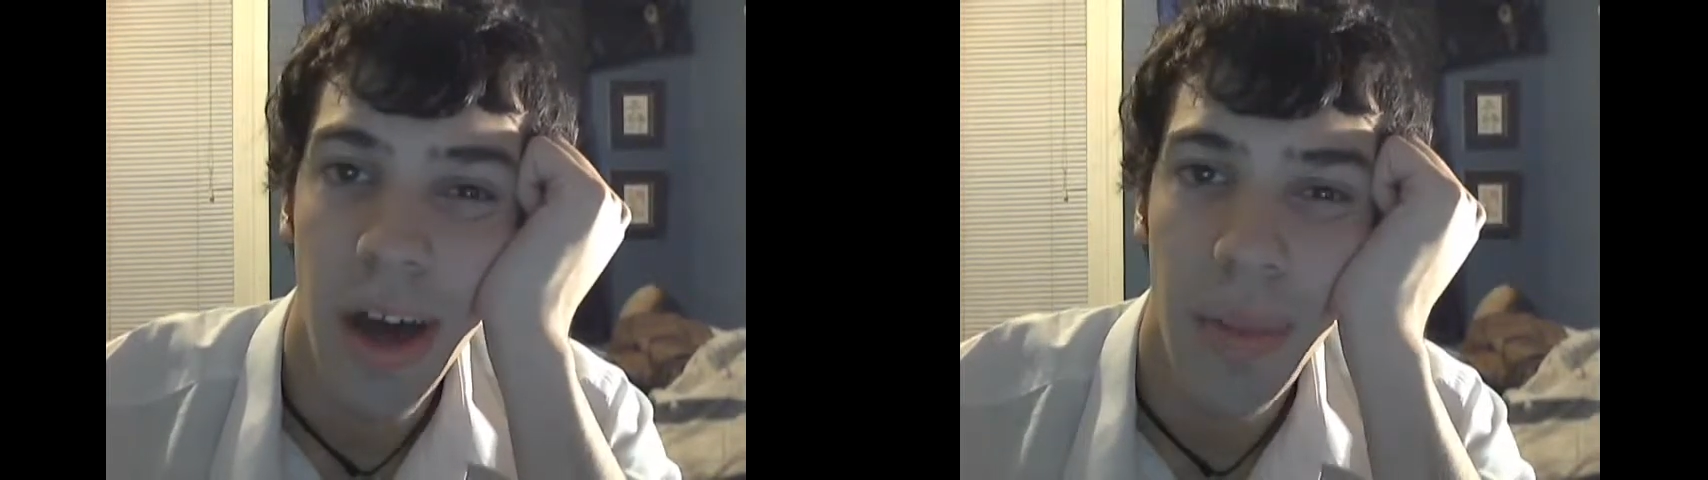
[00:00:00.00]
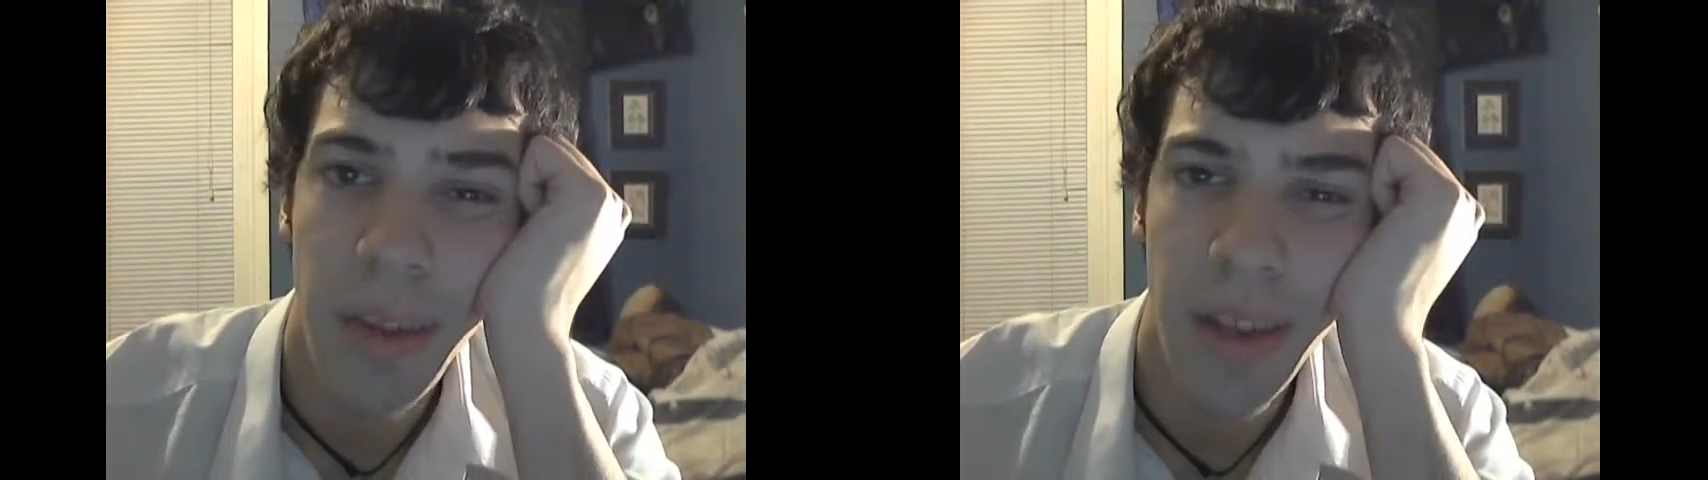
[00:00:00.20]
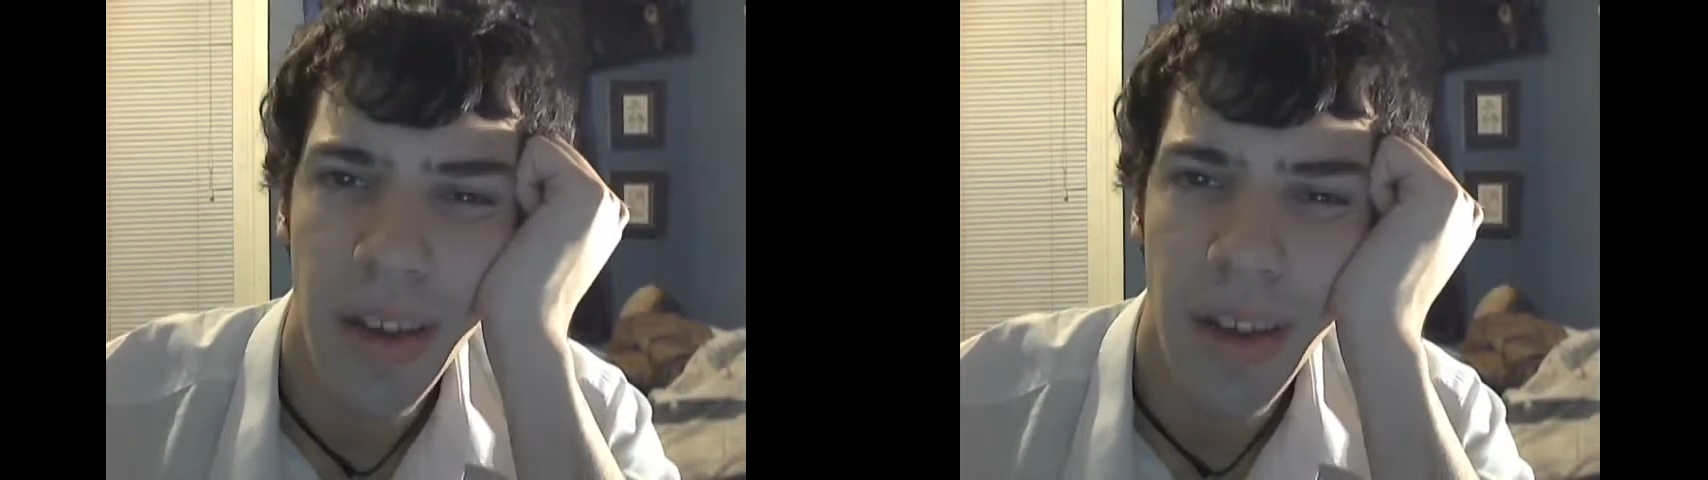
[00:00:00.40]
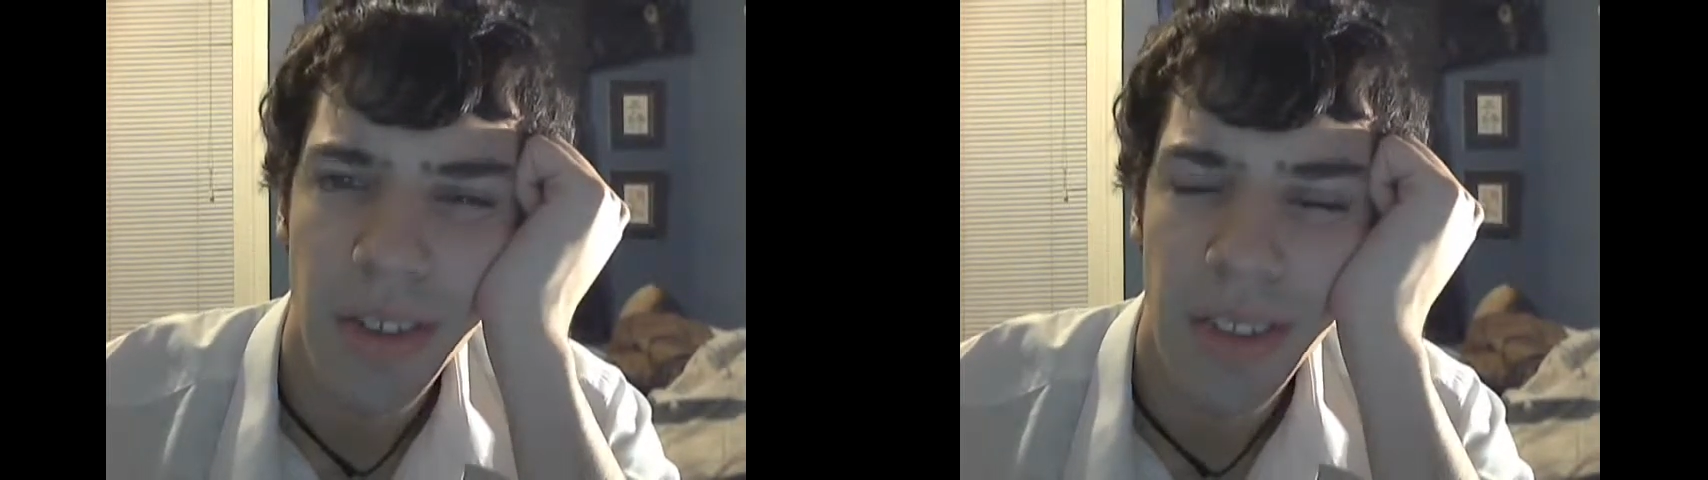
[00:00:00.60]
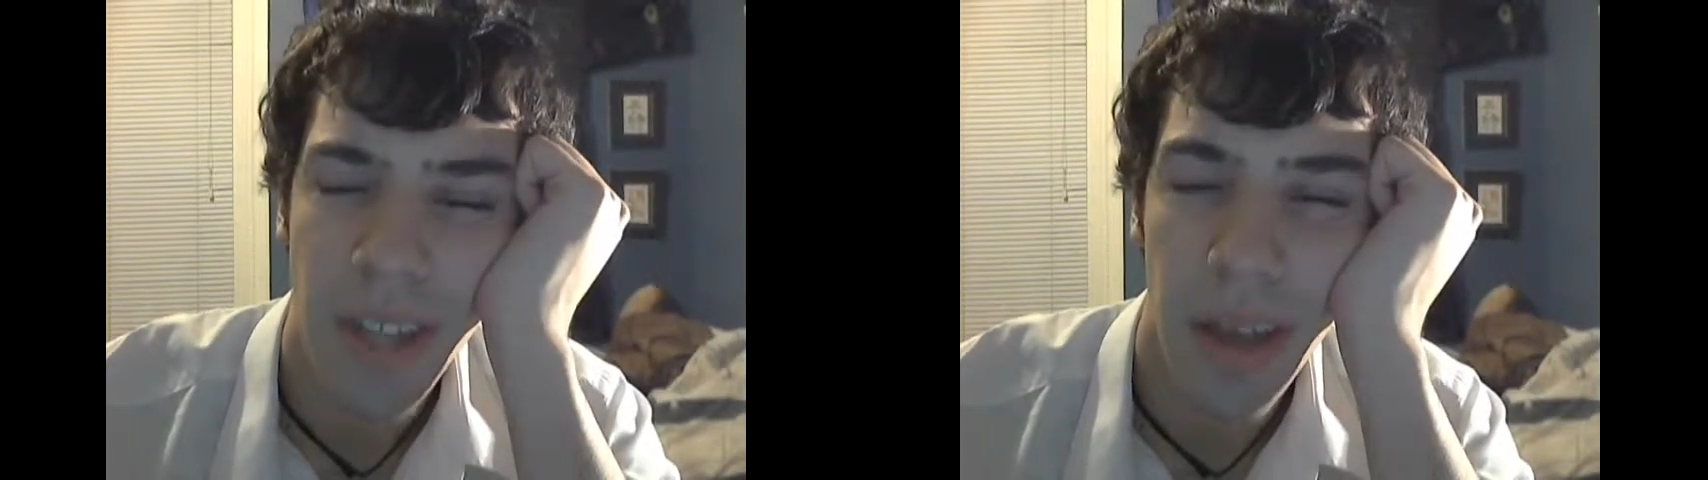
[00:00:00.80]
Uh, but today I
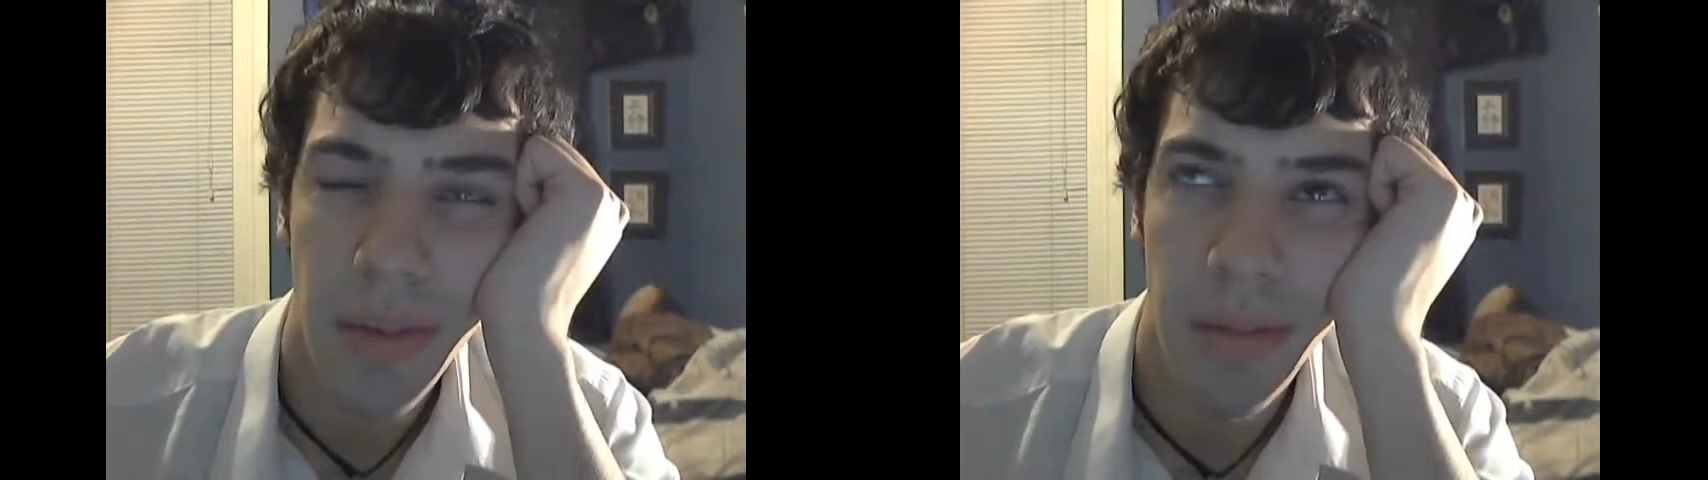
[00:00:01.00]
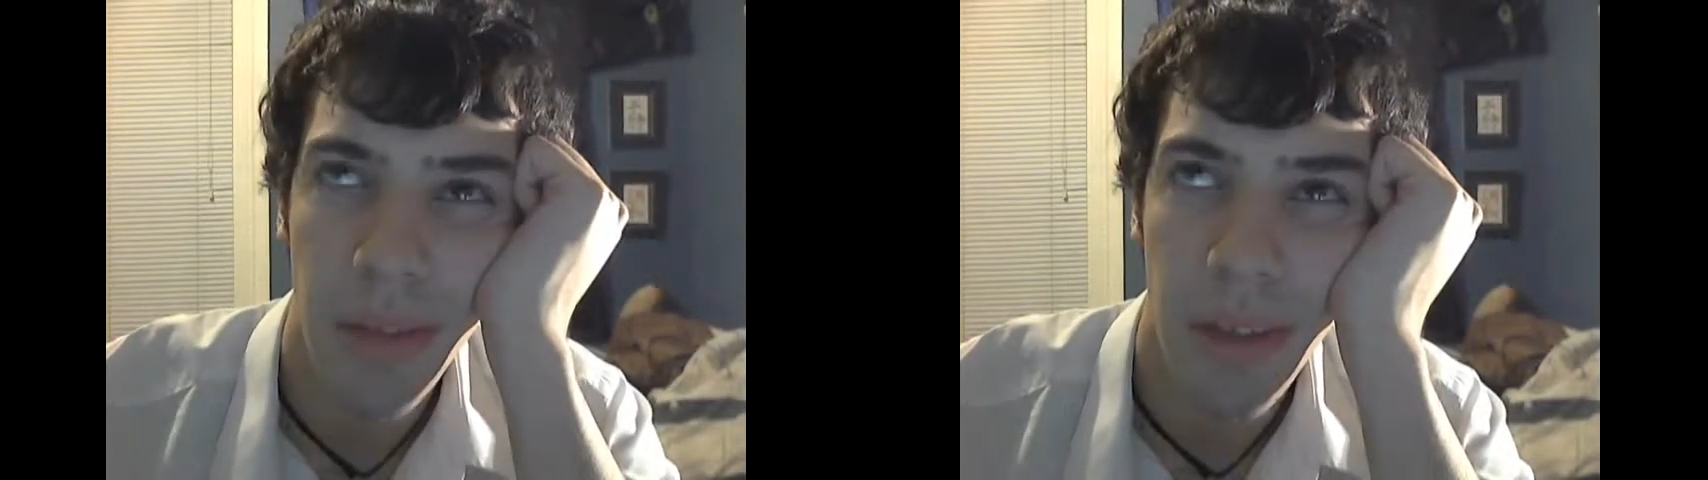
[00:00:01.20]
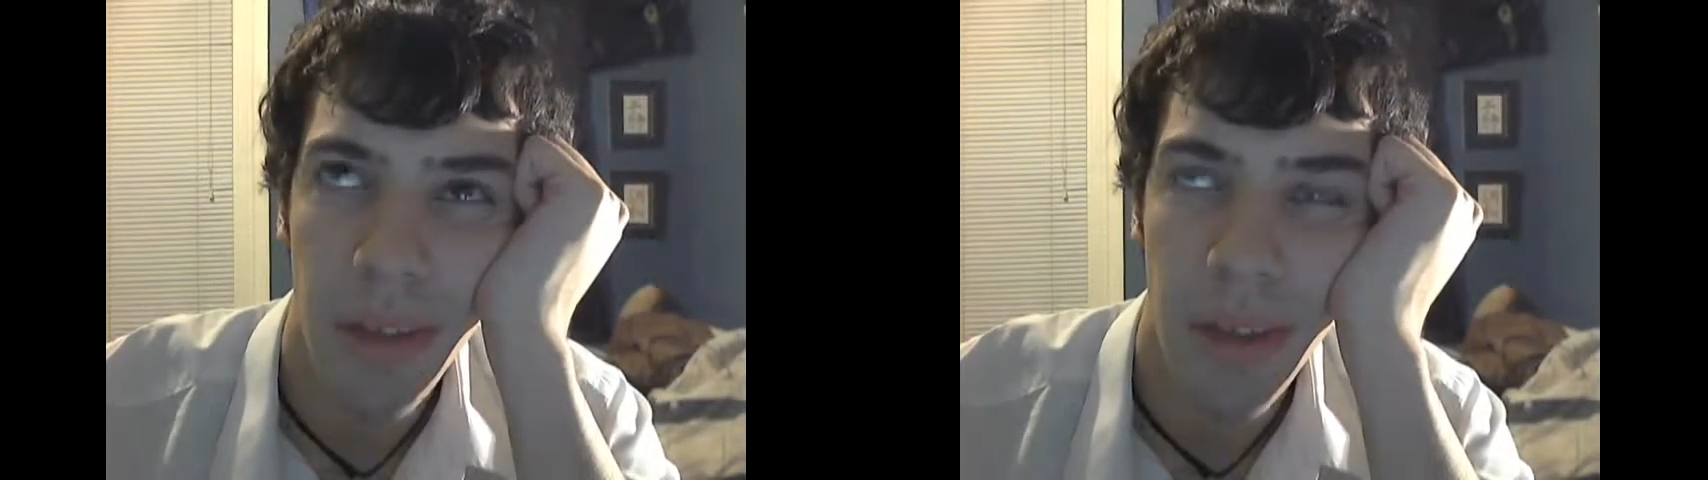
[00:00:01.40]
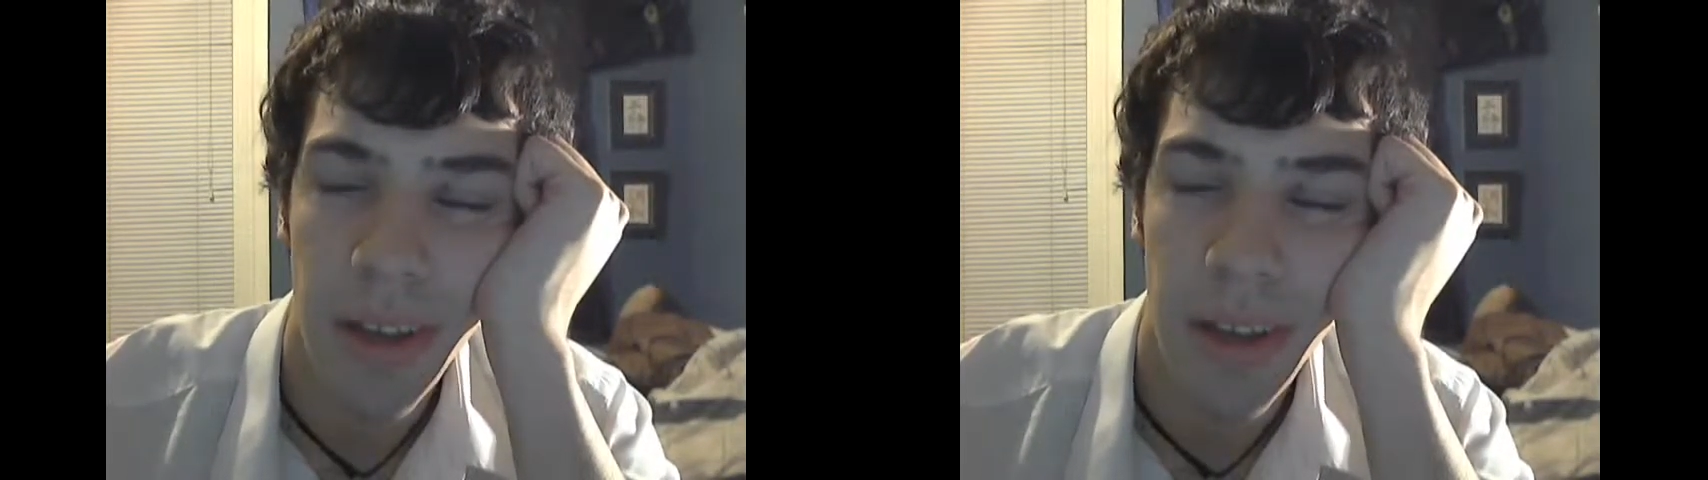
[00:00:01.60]
was just like, Bleh,